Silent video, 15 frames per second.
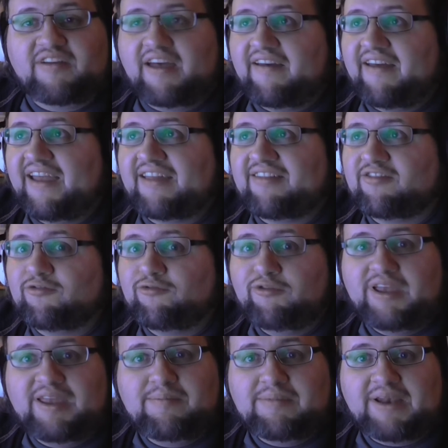
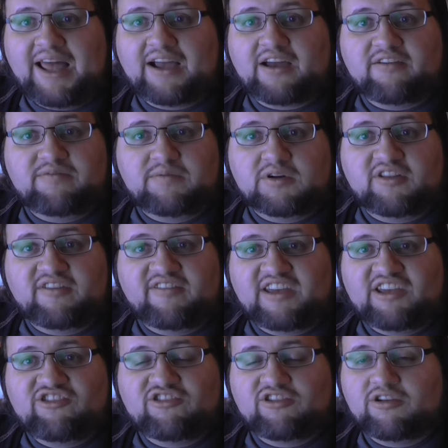extreme lack of
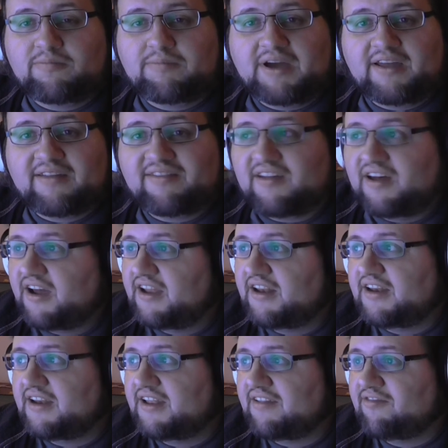motivation on my side
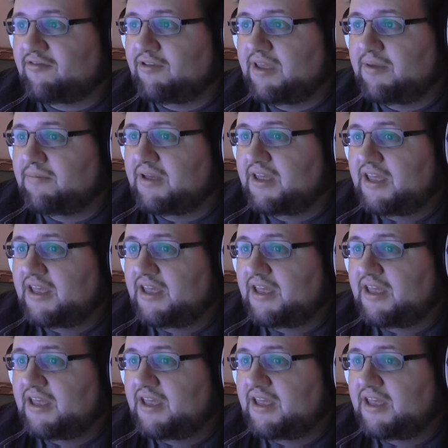and extreme